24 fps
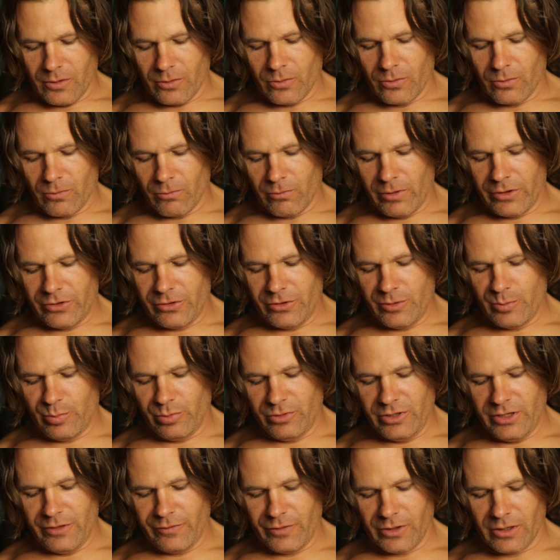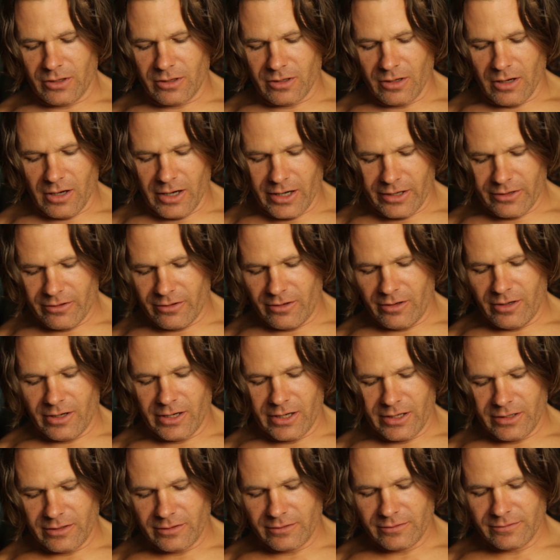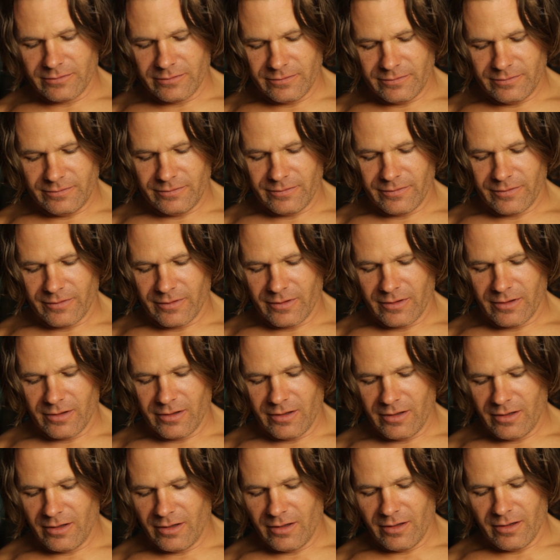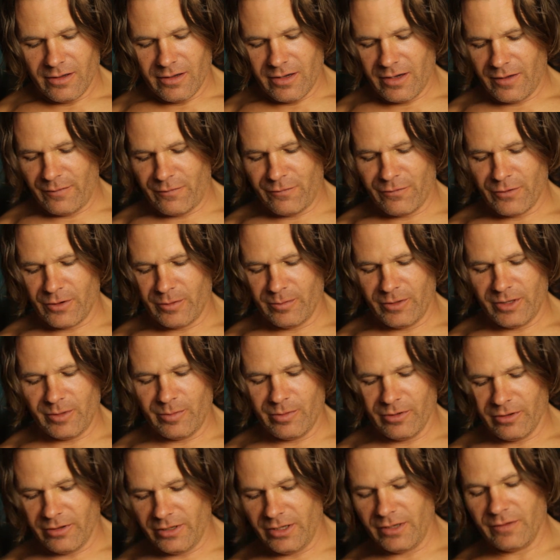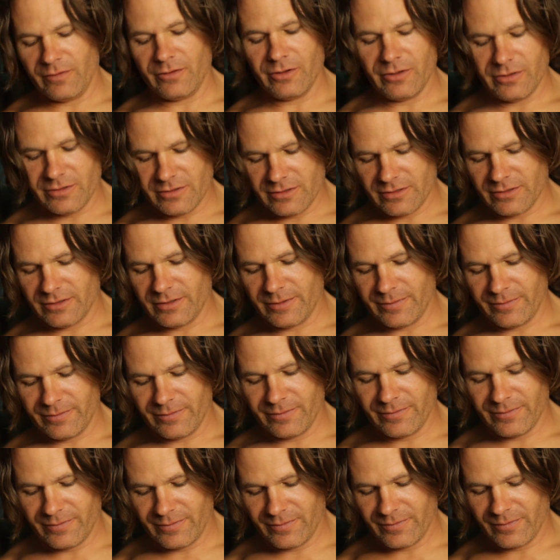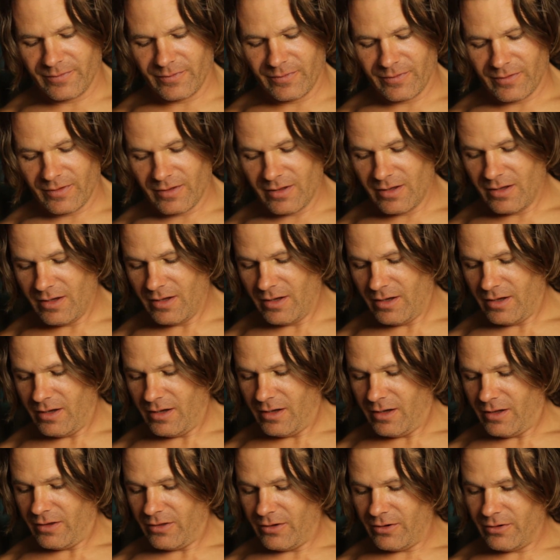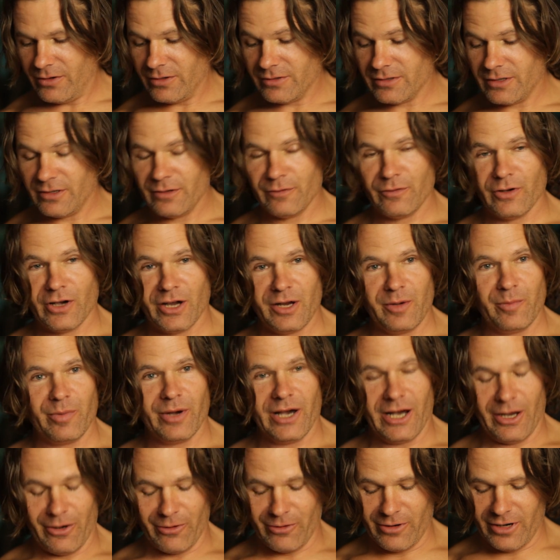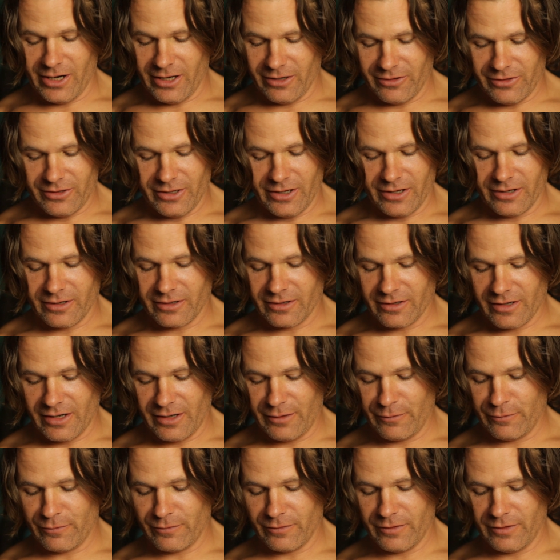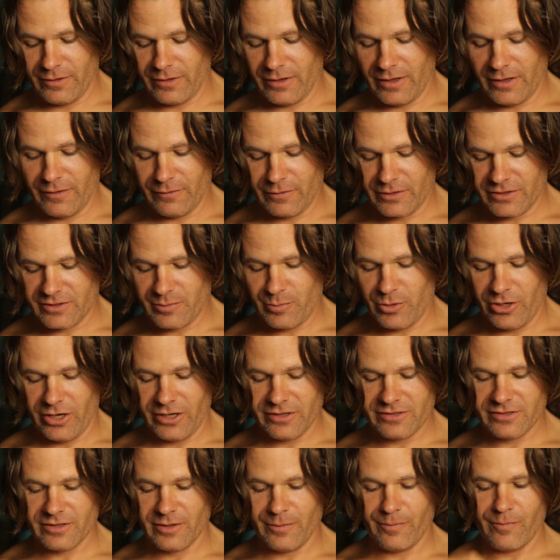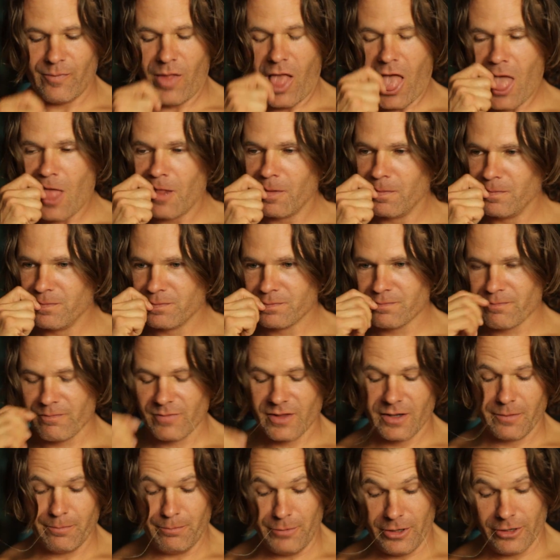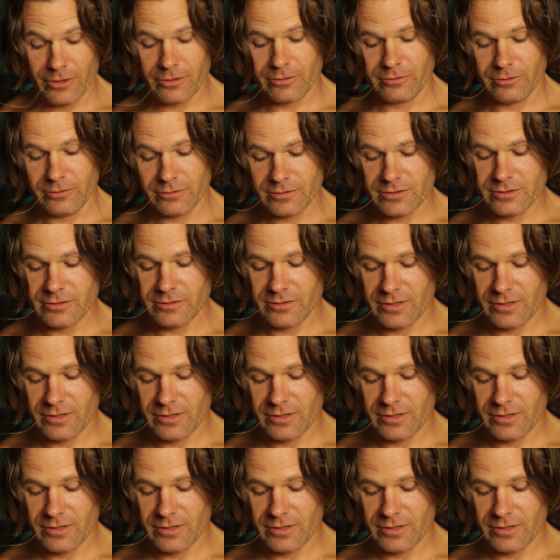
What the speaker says: Whether you believe in God or not, I firmly believe there is a divine power out there. I've experienced some miracles.